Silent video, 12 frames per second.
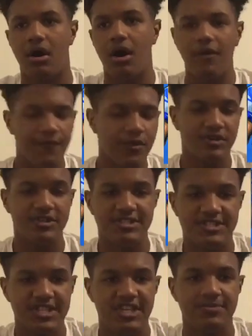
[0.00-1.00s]
all four of these
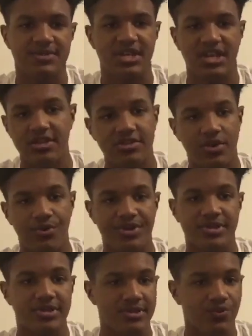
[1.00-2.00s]
teams can end up
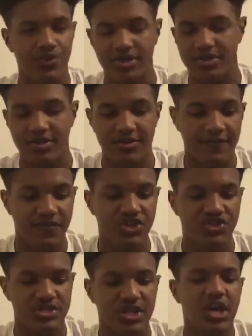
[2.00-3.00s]
winning the
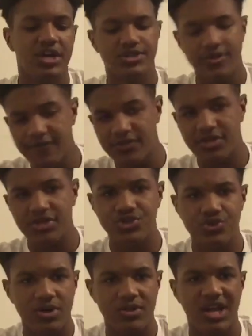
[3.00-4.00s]
division. So if you're
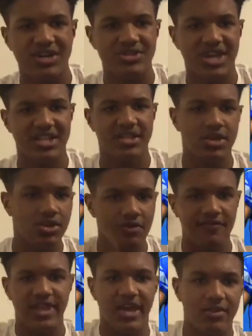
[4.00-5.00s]
Detroit Lions, you got to get
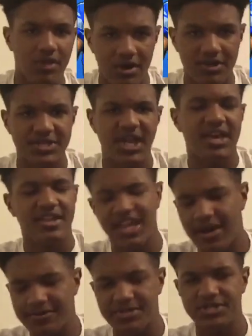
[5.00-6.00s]
over that loss. You
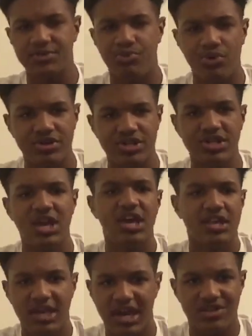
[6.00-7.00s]
have a disappointing,
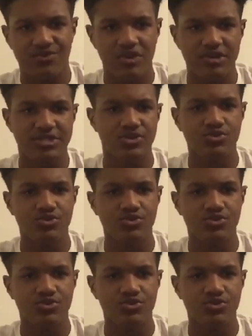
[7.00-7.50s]
yeah, the rest